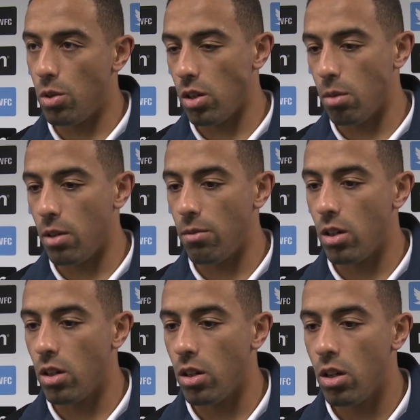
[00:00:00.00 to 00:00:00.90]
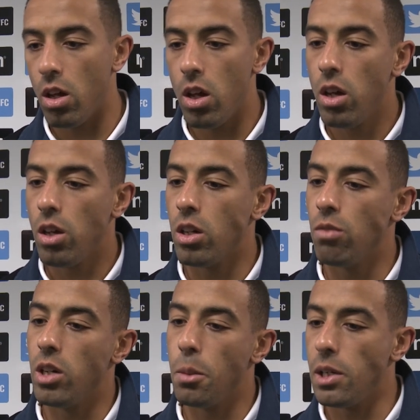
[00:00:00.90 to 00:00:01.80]
which is the main thing. And you know,
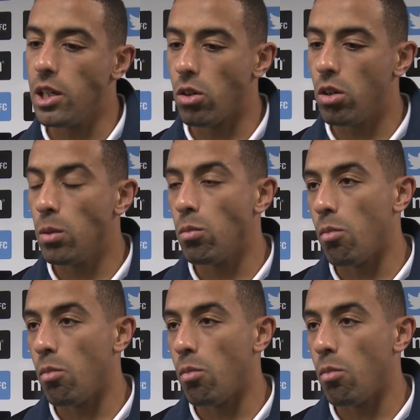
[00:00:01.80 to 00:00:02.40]
I'm really pleased I got